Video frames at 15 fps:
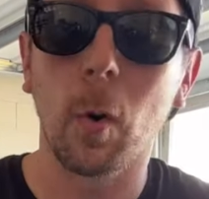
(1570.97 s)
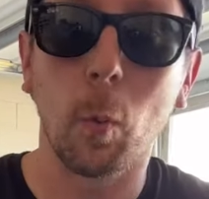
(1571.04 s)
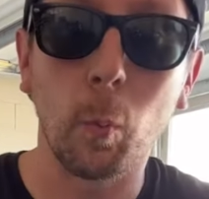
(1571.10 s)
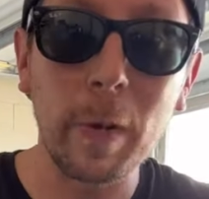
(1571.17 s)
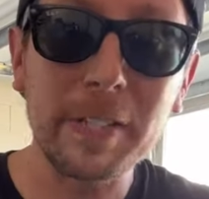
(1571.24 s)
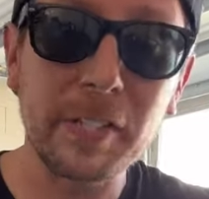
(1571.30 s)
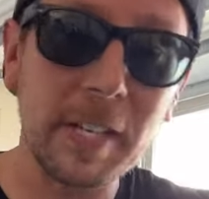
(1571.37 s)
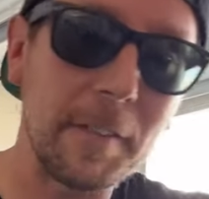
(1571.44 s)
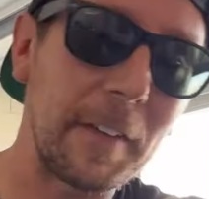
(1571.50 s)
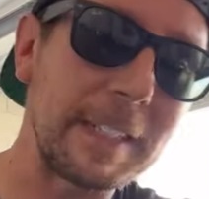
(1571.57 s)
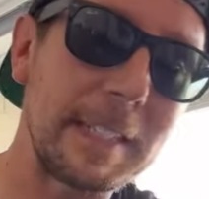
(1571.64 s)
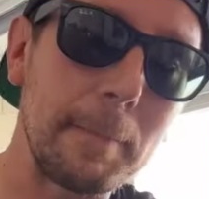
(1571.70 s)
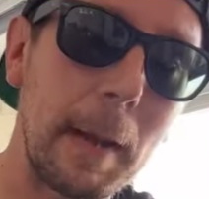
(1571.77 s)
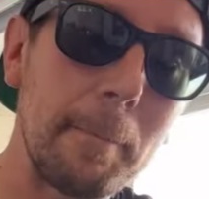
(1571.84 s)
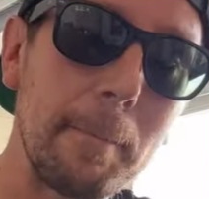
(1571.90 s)
which if I
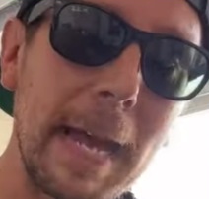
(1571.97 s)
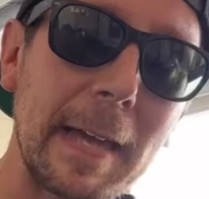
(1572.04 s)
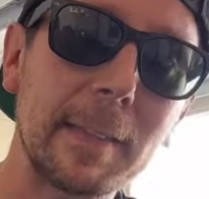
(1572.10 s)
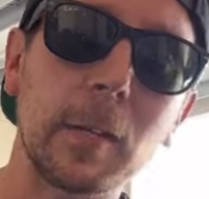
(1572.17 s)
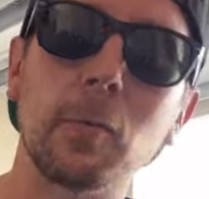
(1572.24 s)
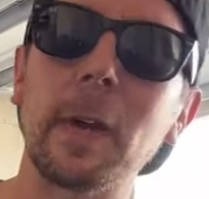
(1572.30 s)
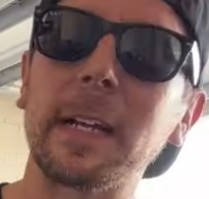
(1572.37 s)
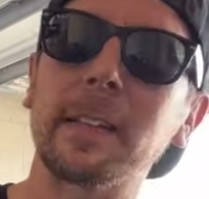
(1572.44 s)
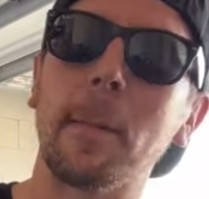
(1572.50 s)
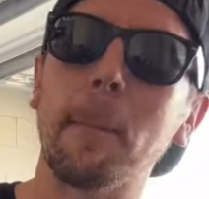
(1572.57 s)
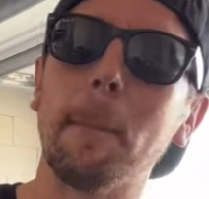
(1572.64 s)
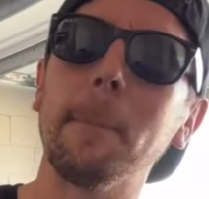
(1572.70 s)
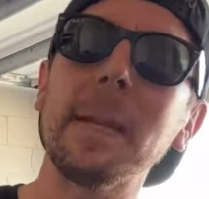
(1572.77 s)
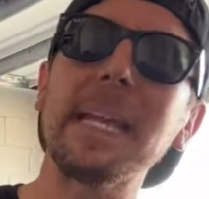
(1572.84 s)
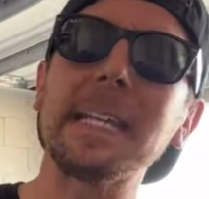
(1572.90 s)
did my math correct
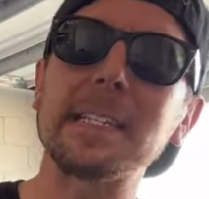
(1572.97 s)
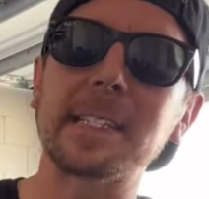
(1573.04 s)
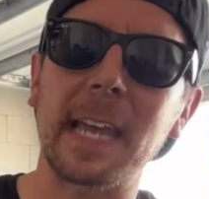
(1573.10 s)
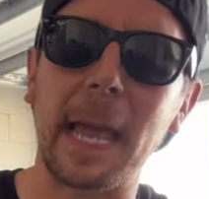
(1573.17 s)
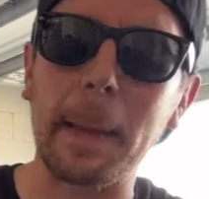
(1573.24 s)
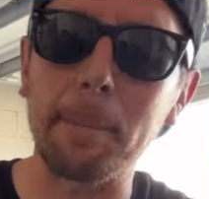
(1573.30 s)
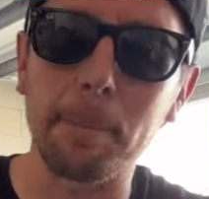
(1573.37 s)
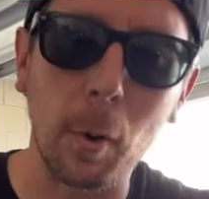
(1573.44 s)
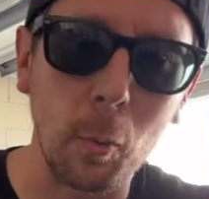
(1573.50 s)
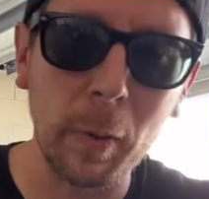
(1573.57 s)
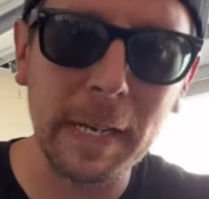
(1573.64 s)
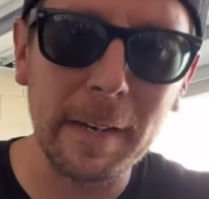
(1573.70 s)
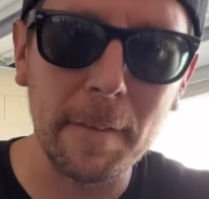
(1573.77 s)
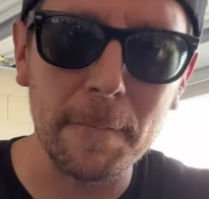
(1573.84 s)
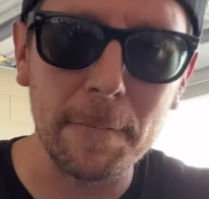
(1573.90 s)
means a zero
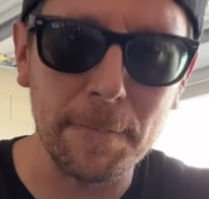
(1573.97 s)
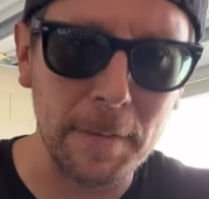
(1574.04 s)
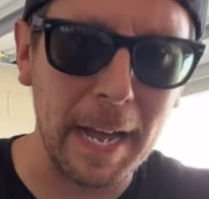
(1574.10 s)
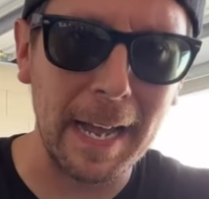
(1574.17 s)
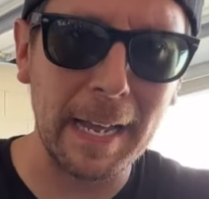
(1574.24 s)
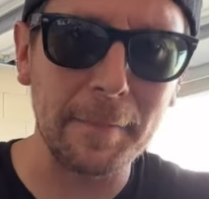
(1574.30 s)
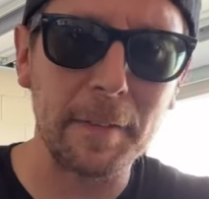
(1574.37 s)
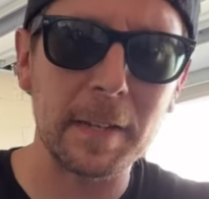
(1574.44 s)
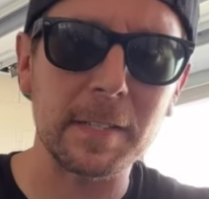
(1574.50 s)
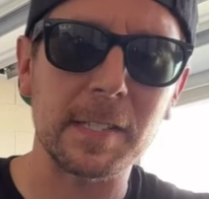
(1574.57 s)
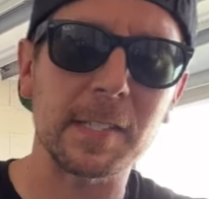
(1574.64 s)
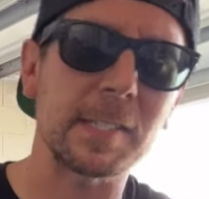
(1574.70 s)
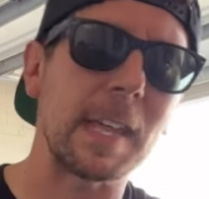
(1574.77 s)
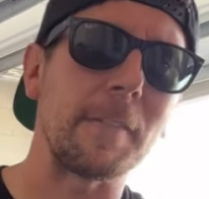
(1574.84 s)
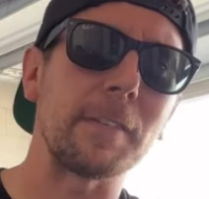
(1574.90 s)
point five
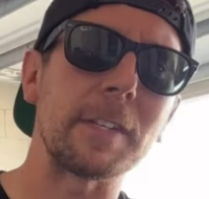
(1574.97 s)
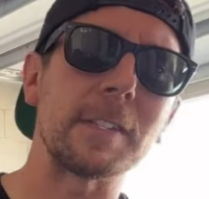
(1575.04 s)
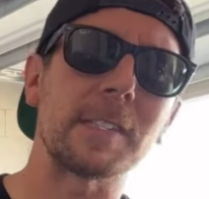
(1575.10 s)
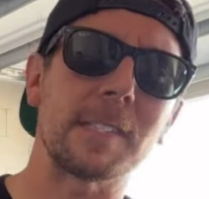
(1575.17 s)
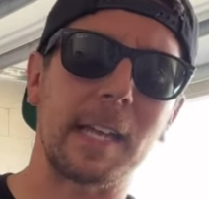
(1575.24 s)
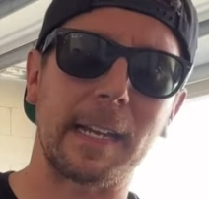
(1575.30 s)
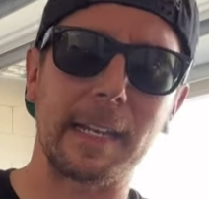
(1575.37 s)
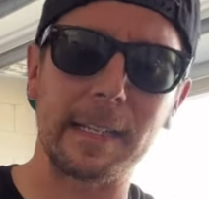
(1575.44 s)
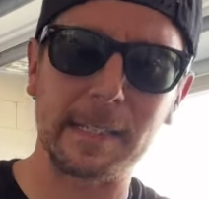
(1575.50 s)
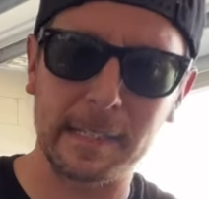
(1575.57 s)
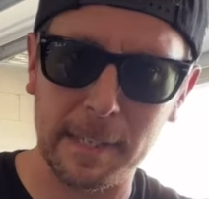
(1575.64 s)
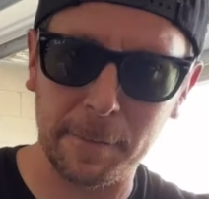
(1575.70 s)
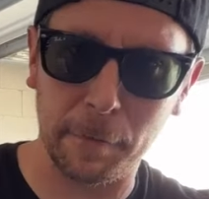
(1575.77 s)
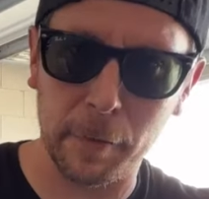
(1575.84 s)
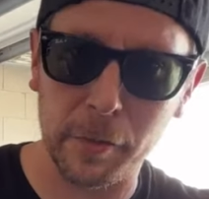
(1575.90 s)
seven second
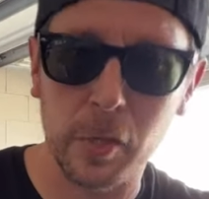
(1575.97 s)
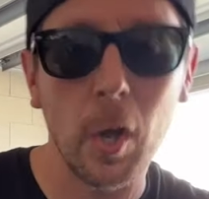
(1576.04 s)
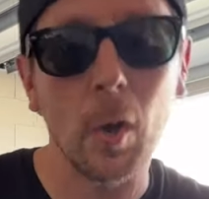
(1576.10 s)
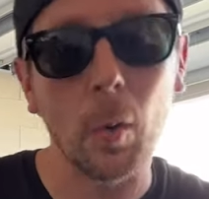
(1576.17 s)
difference,